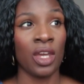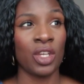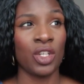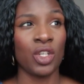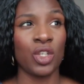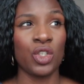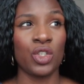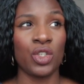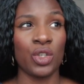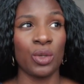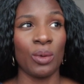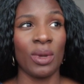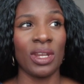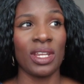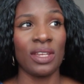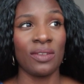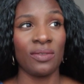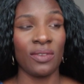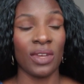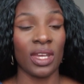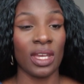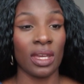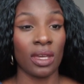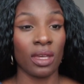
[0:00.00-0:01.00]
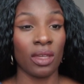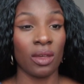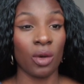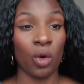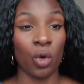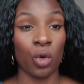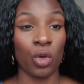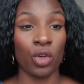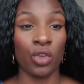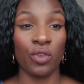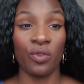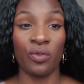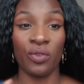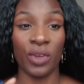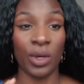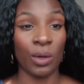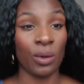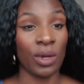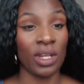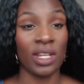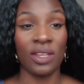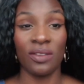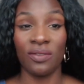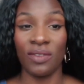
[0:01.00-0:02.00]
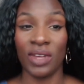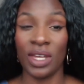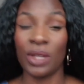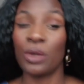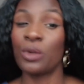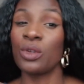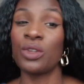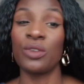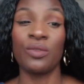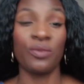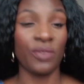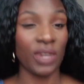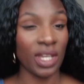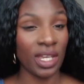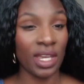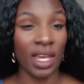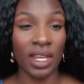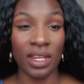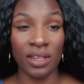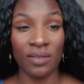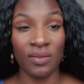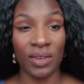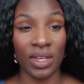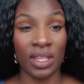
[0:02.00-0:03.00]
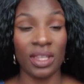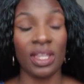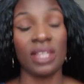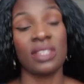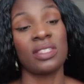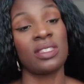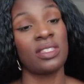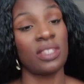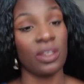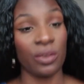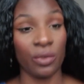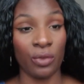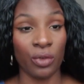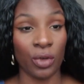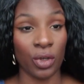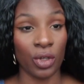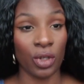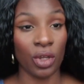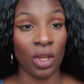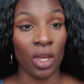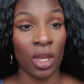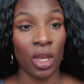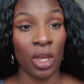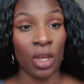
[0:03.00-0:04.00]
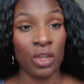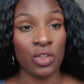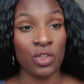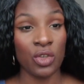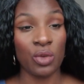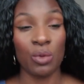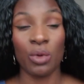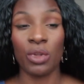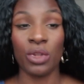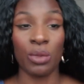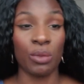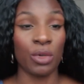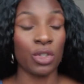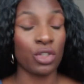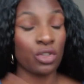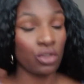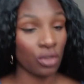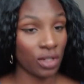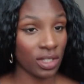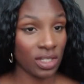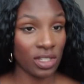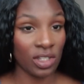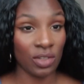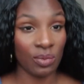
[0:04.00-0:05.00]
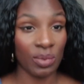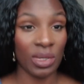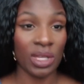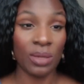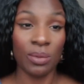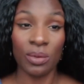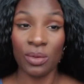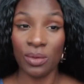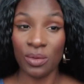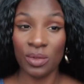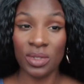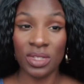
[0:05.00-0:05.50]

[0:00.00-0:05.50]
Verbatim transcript: you do anything or you feel anything or you think anything that's different to what the majority of people